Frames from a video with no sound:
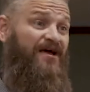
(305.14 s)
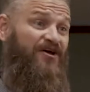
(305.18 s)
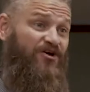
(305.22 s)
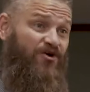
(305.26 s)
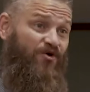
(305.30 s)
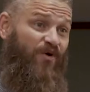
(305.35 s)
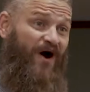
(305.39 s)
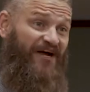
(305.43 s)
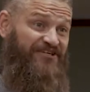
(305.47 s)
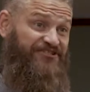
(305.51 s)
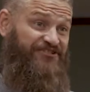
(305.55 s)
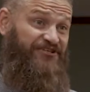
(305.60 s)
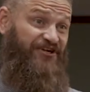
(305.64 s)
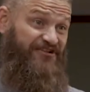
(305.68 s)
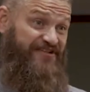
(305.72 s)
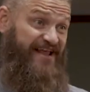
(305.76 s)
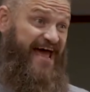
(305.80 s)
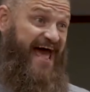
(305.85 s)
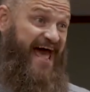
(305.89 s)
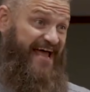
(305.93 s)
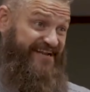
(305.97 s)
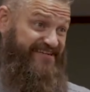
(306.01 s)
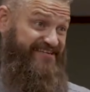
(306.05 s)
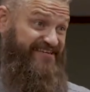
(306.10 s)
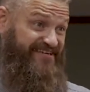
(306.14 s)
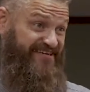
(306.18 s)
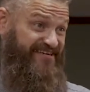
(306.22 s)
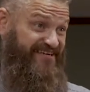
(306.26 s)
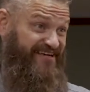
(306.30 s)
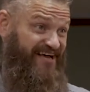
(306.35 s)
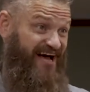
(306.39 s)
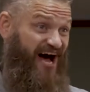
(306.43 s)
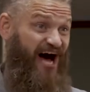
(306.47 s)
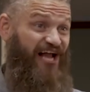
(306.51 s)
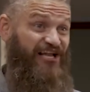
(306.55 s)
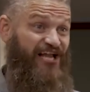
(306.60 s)
question that
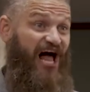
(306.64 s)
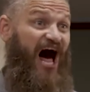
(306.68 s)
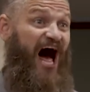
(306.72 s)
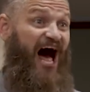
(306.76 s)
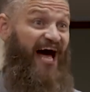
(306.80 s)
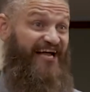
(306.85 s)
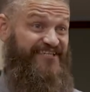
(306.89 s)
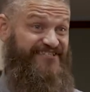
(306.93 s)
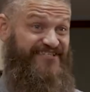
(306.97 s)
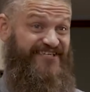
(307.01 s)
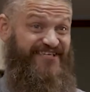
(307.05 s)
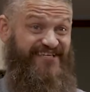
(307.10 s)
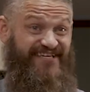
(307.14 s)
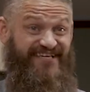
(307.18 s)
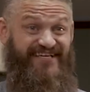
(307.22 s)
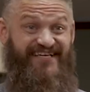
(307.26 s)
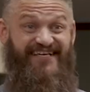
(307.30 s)
a lot.